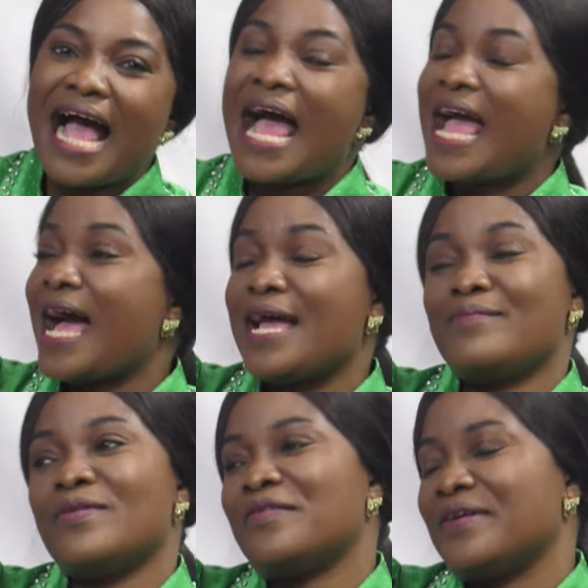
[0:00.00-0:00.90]
I
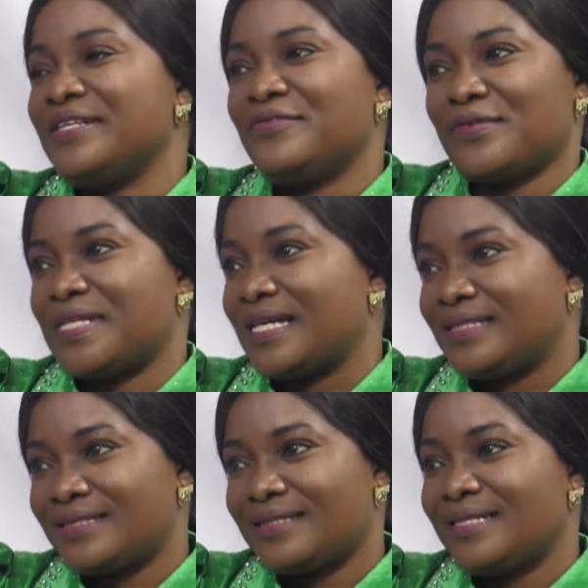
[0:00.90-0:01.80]
am not ready for
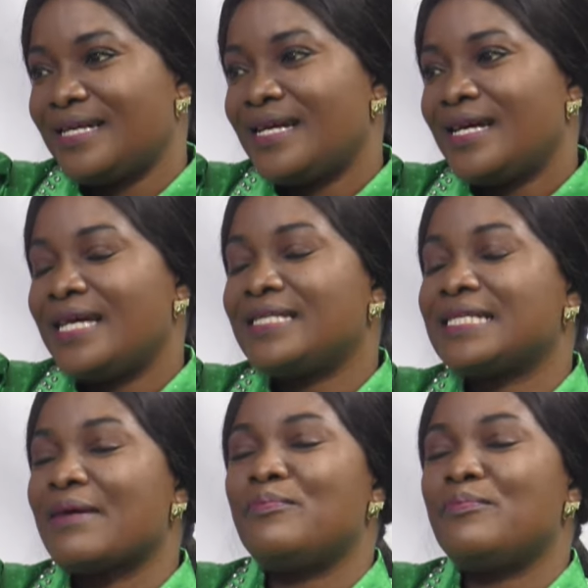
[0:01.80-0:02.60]
that. It's a